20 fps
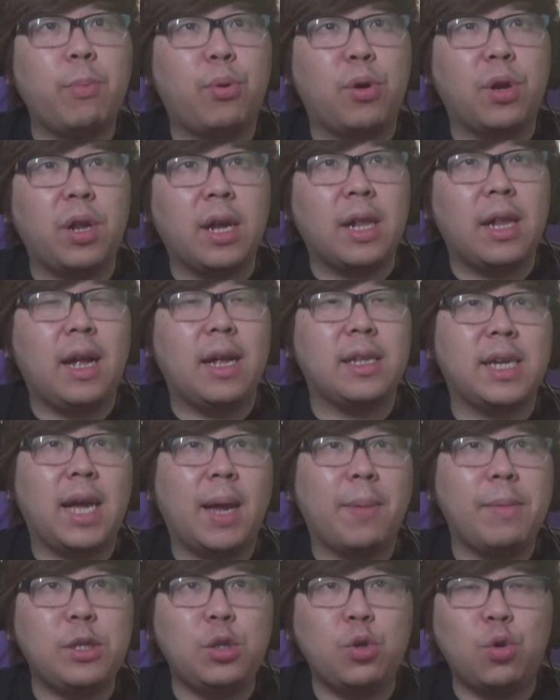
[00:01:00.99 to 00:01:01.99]
putting a lot of
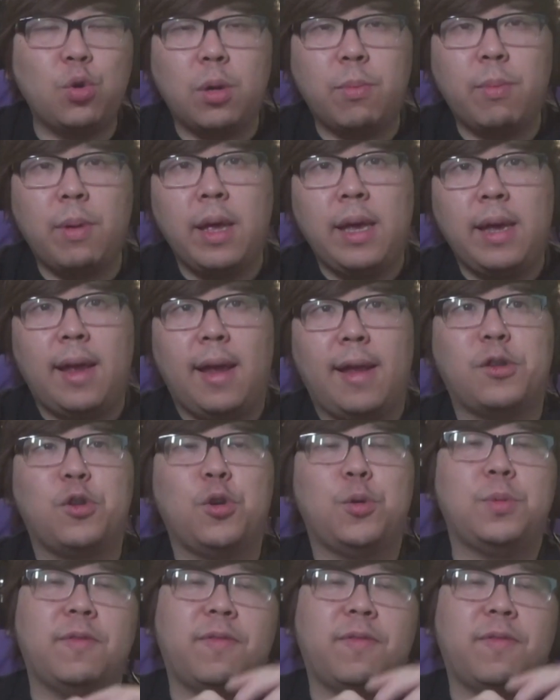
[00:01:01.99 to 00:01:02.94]
time into him in terms of